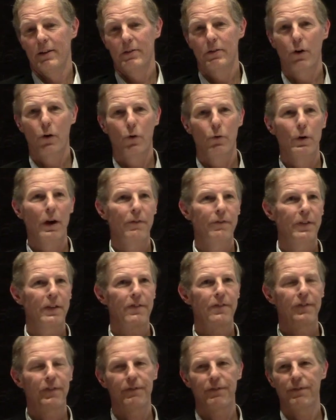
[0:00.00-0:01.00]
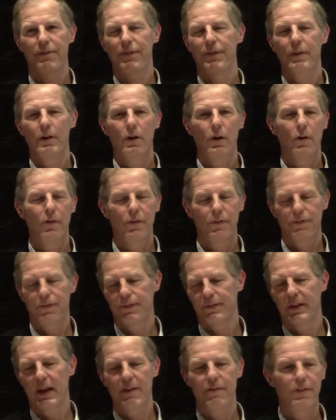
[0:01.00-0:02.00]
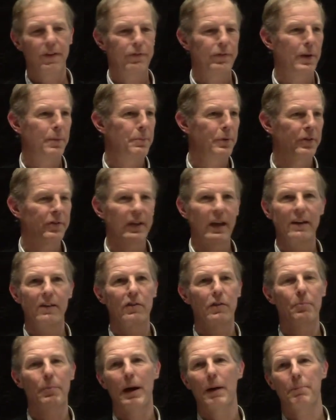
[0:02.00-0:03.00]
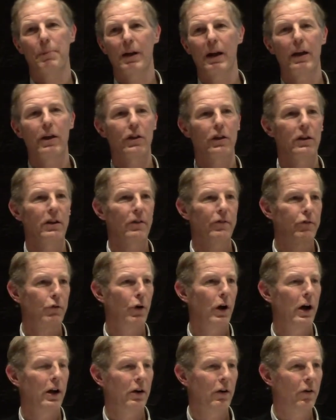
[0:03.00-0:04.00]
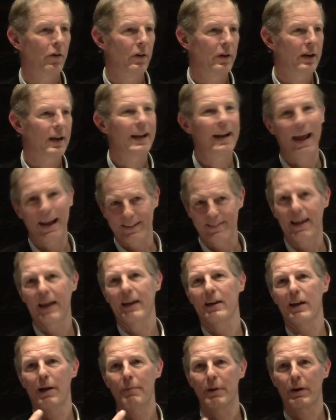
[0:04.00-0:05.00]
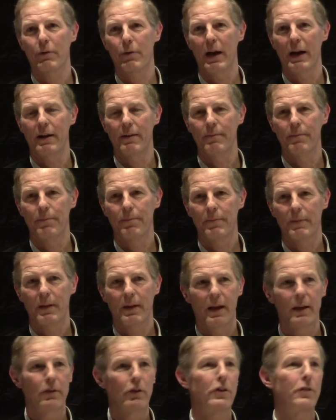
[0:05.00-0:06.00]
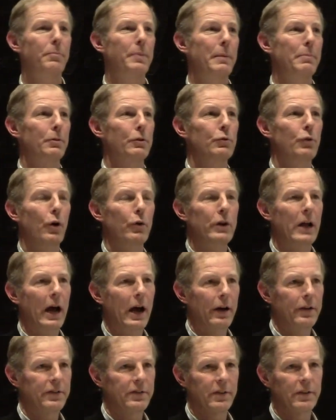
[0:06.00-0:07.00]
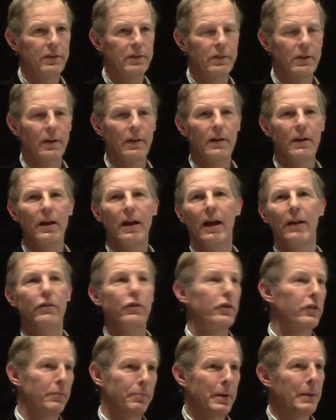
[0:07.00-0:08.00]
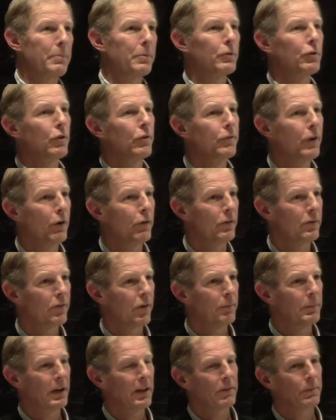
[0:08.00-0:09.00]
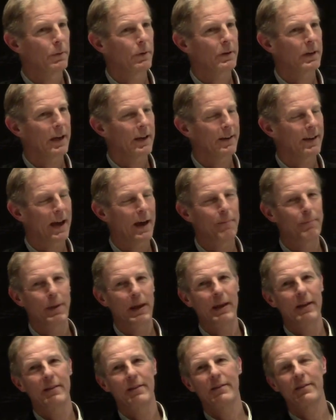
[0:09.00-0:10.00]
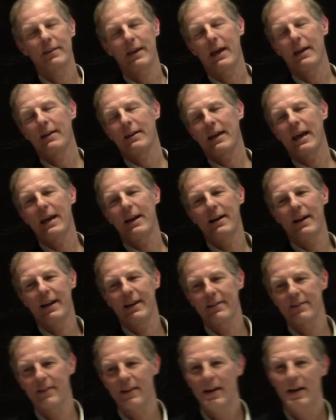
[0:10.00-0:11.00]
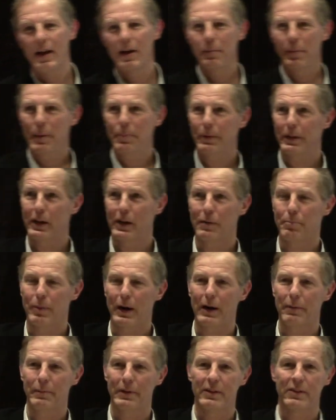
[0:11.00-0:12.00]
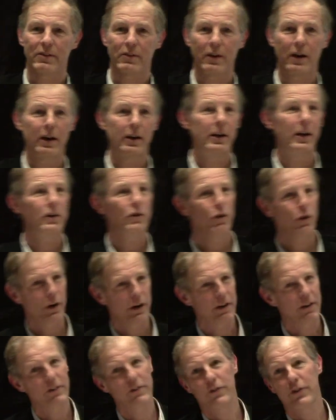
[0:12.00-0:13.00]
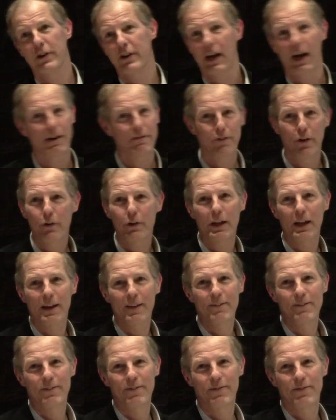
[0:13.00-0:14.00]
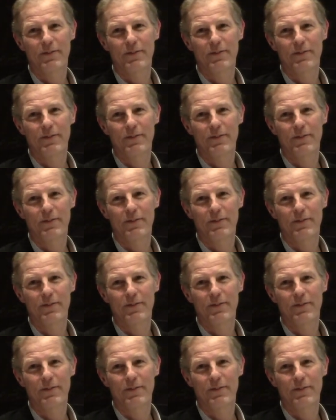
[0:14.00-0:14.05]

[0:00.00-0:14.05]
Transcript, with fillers: So roughly, you know, say fifty percent of the population of Toronto collects economic rent, and they're the people who own houses, and they're the people who vote for municipal campaigns, can candidates. People in apartments are notorious for not voting.